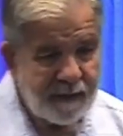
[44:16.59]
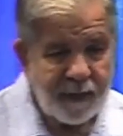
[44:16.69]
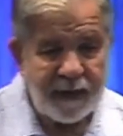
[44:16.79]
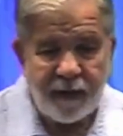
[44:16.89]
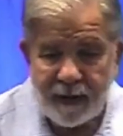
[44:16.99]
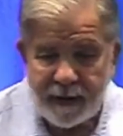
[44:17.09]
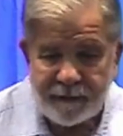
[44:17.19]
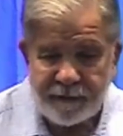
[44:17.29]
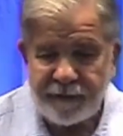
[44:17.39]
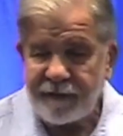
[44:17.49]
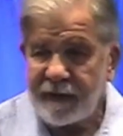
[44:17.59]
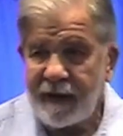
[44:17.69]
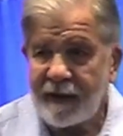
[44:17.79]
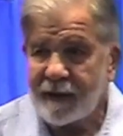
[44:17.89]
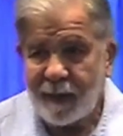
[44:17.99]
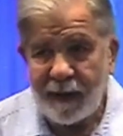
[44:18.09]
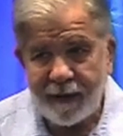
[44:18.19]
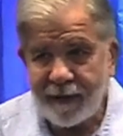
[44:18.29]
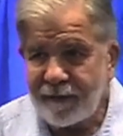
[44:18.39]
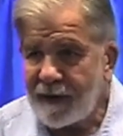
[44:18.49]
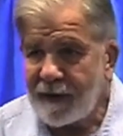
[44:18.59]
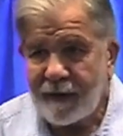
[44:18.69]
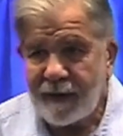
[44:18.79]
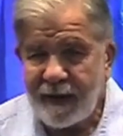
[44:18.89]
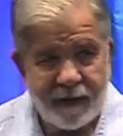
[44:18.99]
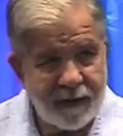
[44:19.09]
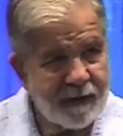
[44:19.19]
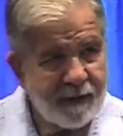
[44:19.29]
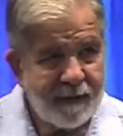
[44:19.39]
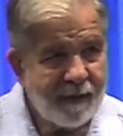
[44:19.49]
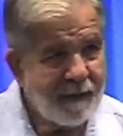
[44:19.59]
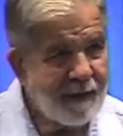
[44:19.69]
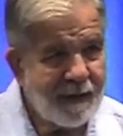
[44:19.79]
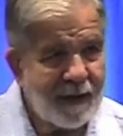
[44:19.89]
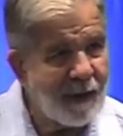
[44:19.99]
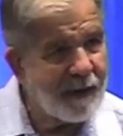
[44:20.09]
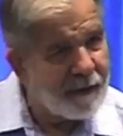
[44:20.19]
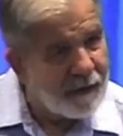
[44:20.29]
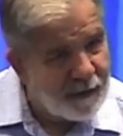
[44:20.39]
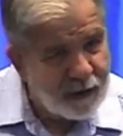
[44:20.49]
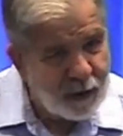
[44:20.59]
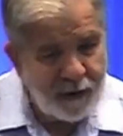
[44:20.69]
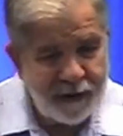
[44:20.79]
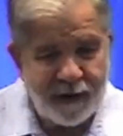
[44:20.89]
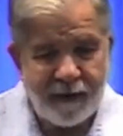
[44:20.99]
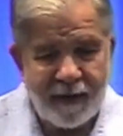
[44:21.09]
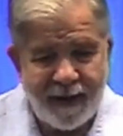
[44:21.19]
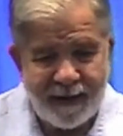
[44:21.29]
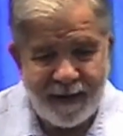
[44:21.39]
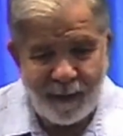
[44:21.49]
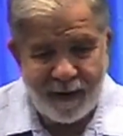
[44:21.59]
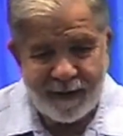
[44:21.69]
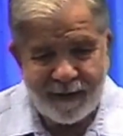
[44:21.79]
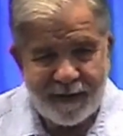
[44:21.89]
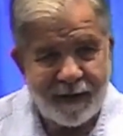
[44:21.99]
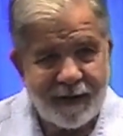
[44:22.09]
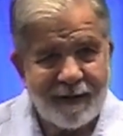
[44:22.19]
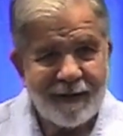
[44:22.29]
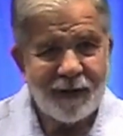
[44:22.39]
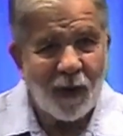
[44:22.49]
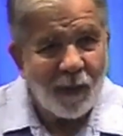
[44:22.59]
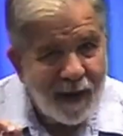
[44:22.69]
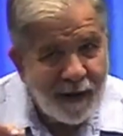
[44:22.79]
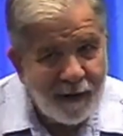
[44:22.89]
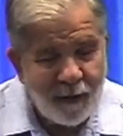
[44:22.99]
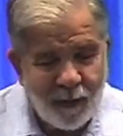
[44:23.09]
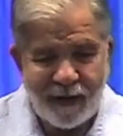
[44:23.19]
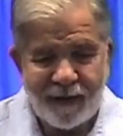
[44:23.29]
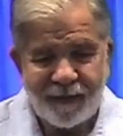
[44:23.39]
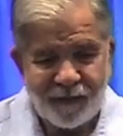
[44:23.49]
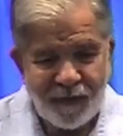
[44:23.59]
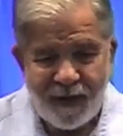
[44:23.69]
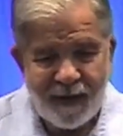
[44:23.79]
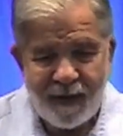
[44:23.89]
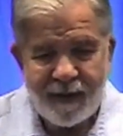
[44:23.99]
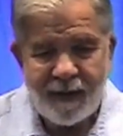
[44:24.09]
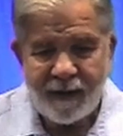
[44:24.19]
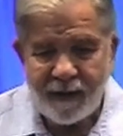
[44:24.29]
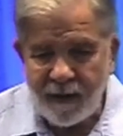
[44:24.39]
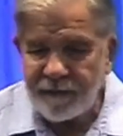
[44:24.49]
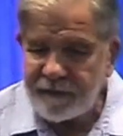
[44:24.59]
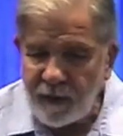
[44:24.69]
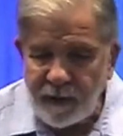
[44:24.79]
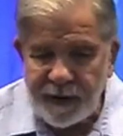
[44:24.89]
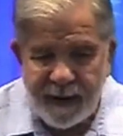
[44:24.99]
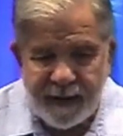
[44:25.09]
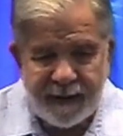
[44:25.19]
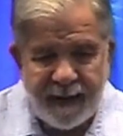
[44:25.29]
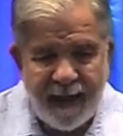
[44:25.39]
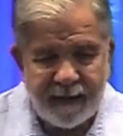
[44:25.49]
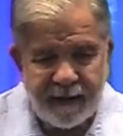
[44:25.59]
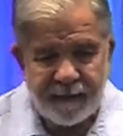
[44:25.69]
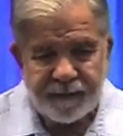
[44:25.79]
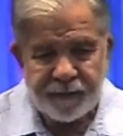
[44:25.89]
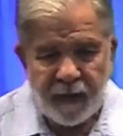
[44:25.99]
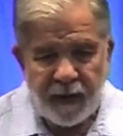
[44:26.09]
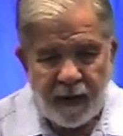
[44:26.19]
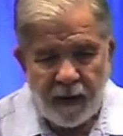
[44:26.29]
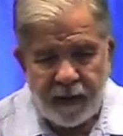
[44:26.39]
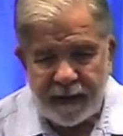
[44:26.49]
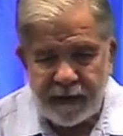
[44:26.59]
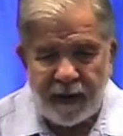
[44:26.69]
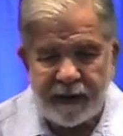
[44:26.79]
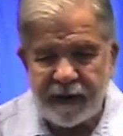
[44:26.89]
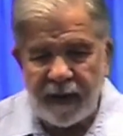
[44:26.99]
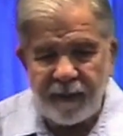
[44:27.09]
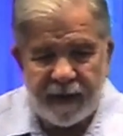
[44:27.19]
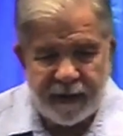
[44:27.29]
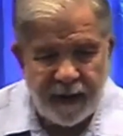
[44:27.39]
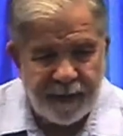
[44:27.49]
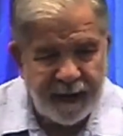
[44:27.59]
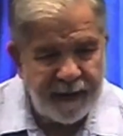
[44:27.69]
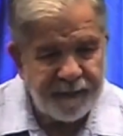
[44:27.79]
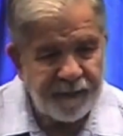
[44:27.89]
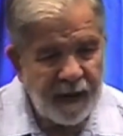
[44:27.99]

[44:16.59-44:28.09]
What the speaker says: Been doing this for 50 years, been looking for other things. Give me a third choice here, God. Give me a, just show me another one. No, you go forward, you get attacked. Okay, so let's sum this up again.